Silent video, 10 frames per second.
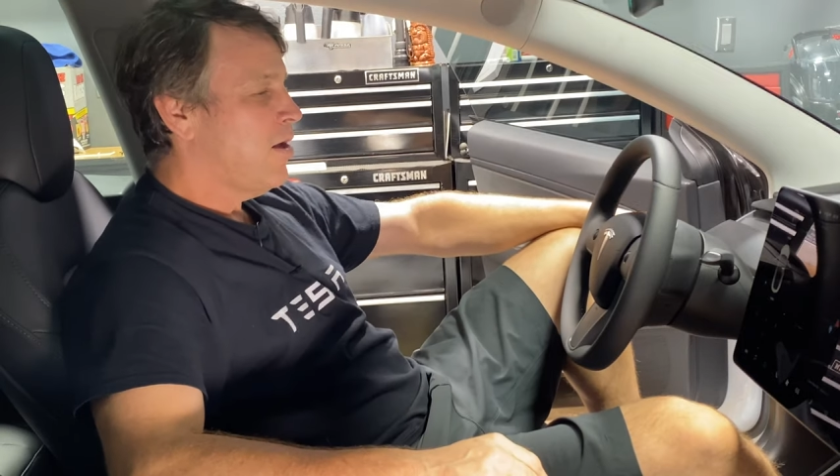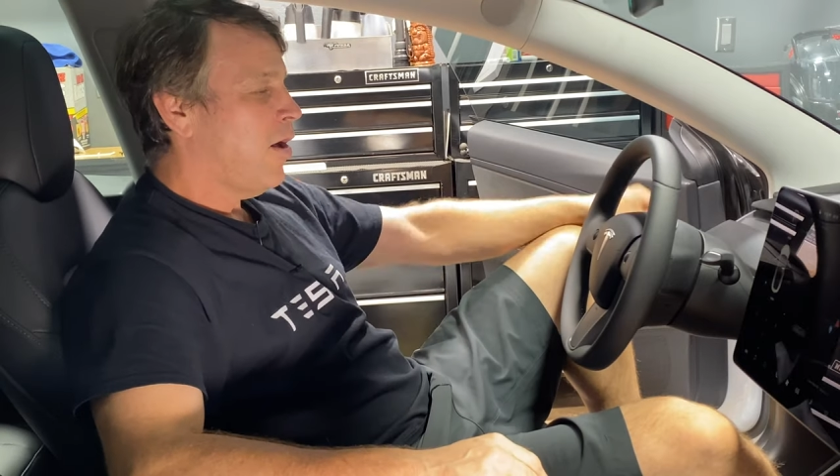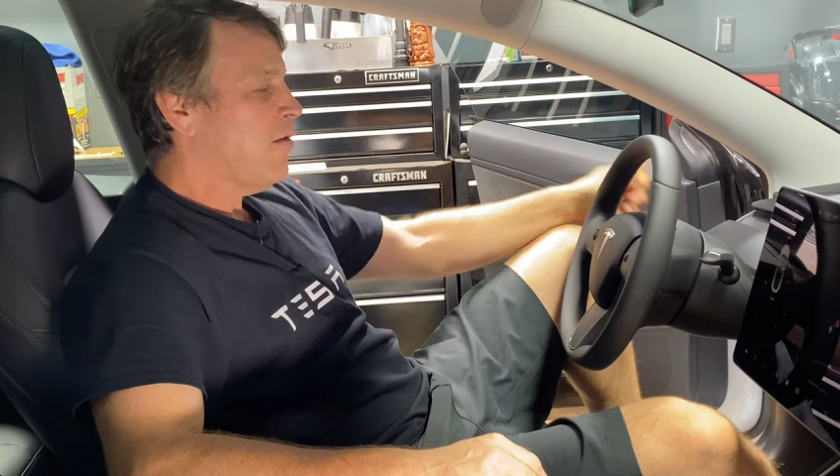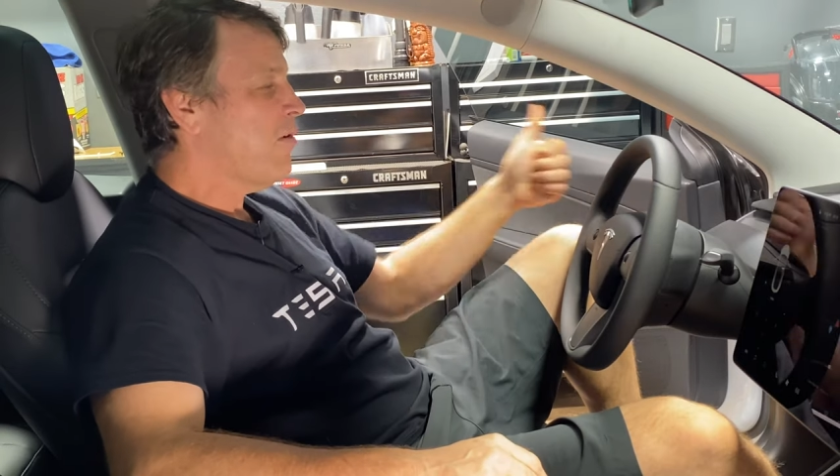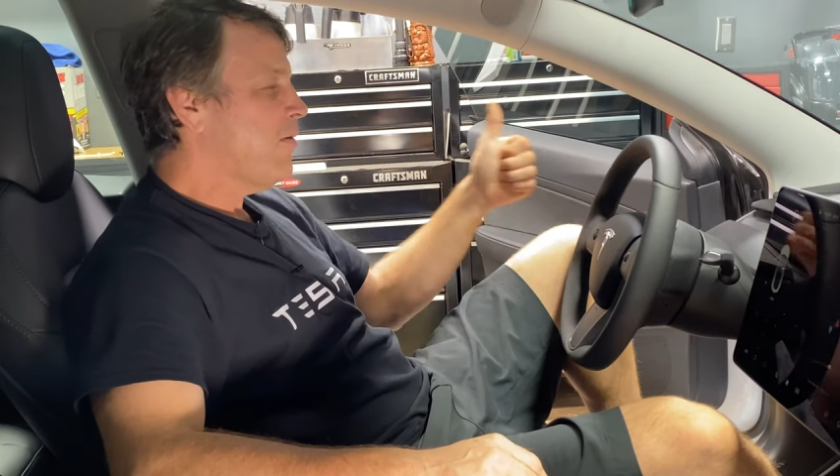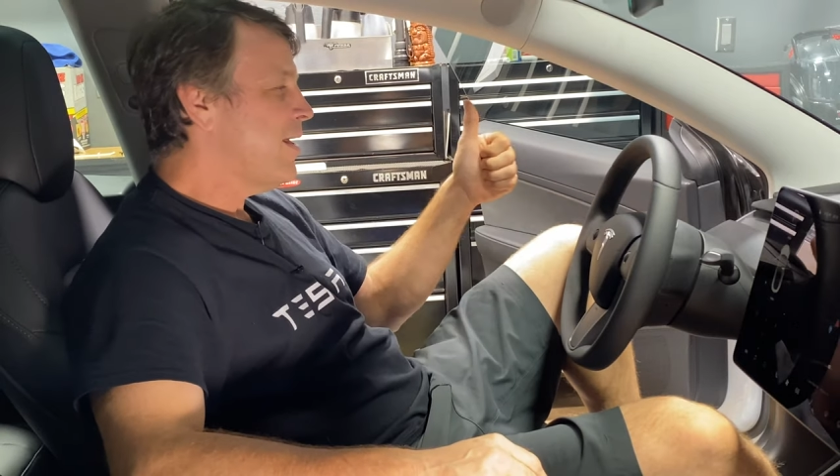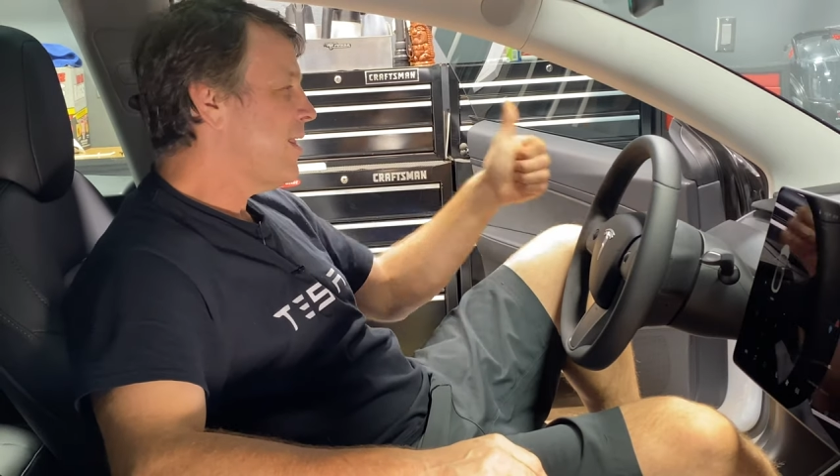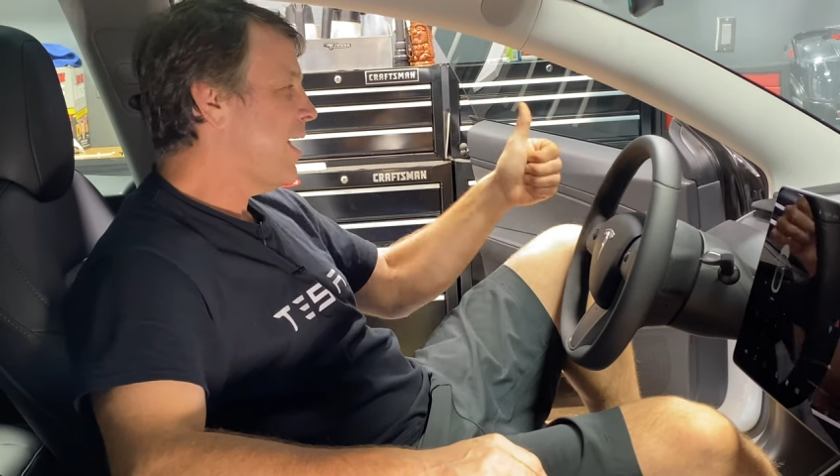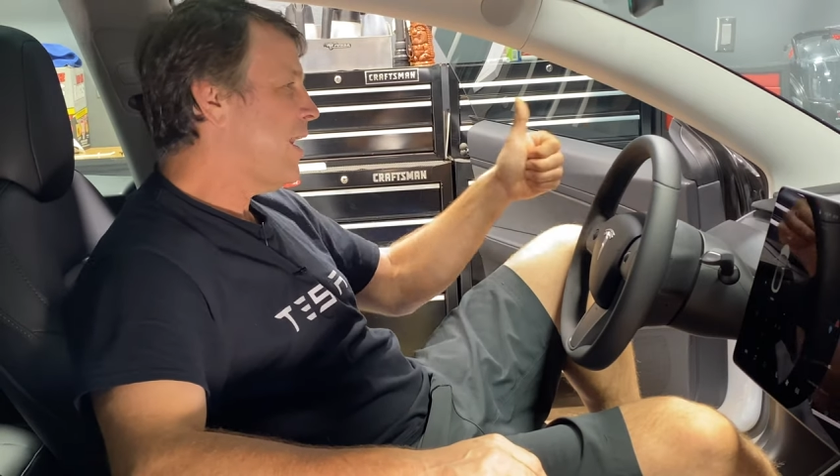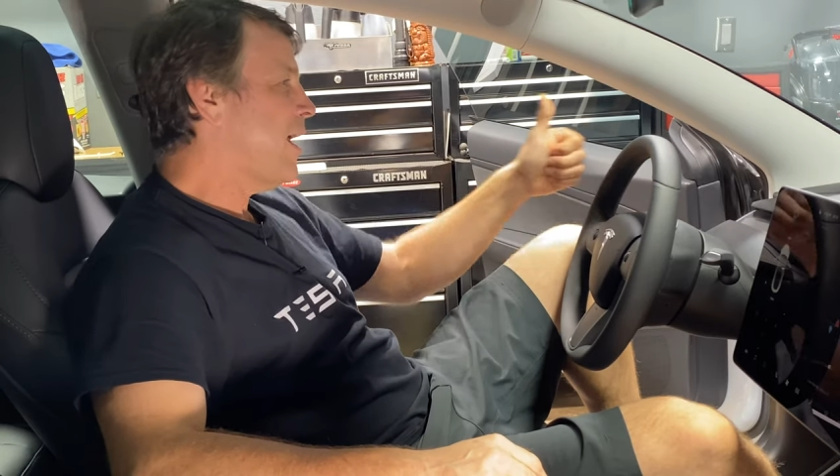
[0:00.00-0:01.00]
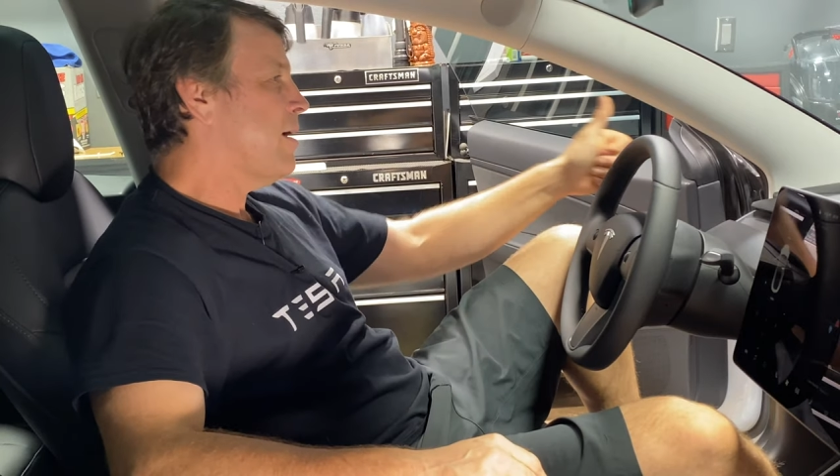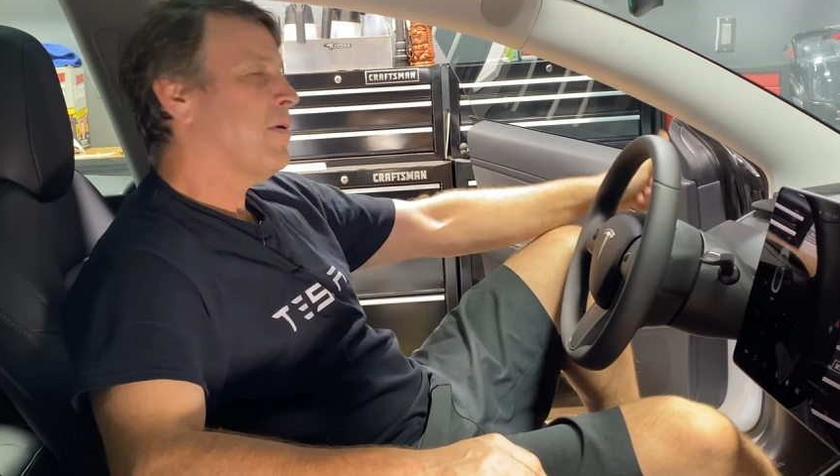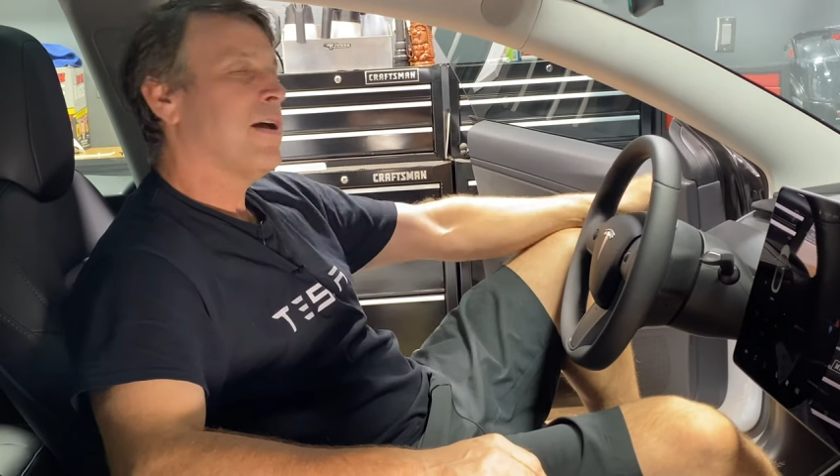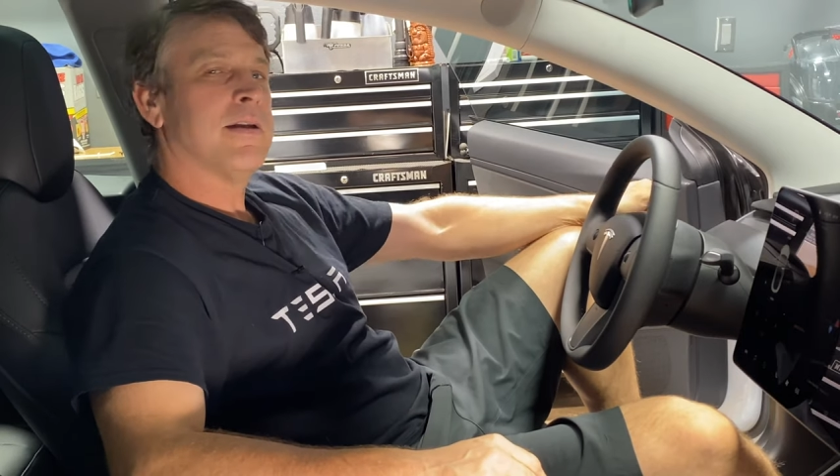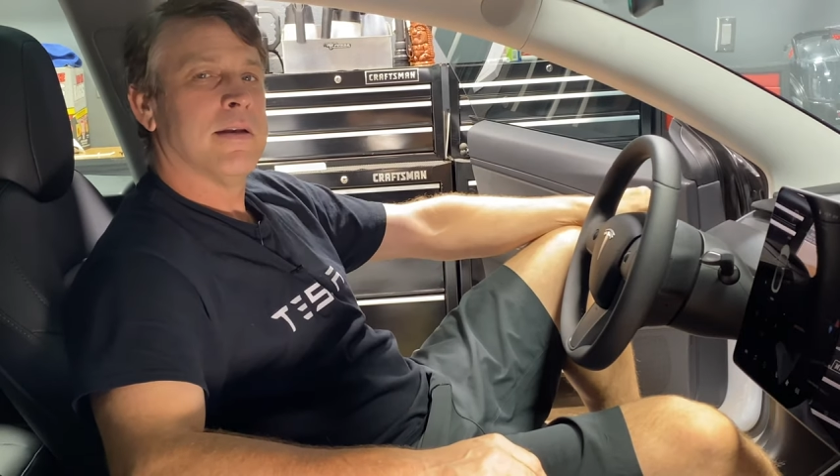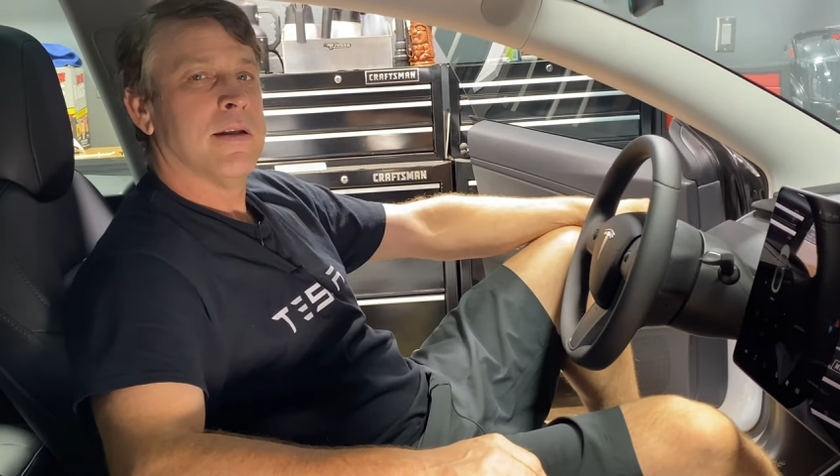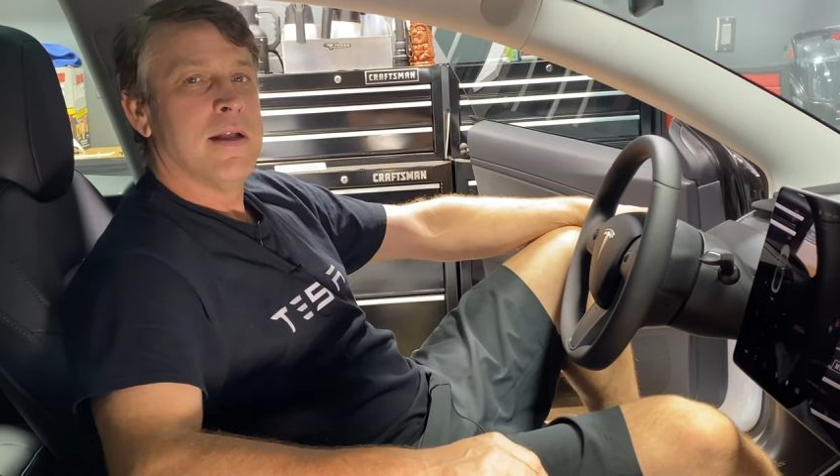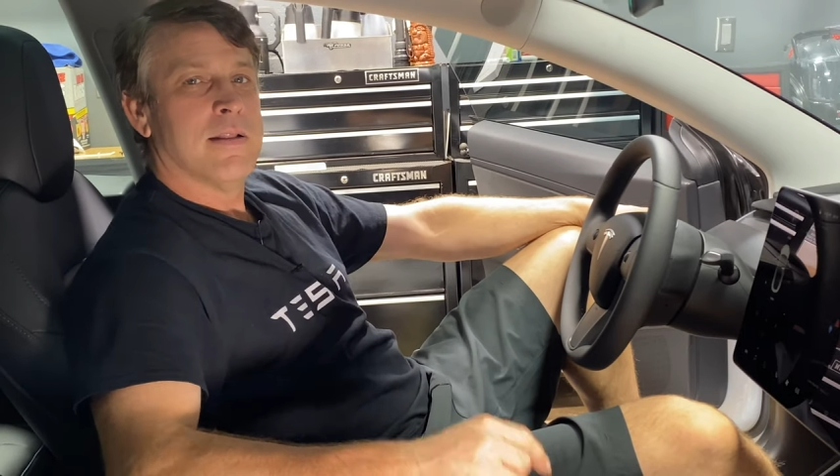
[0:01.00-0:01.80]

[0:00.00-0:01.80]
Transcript: also hit that like button.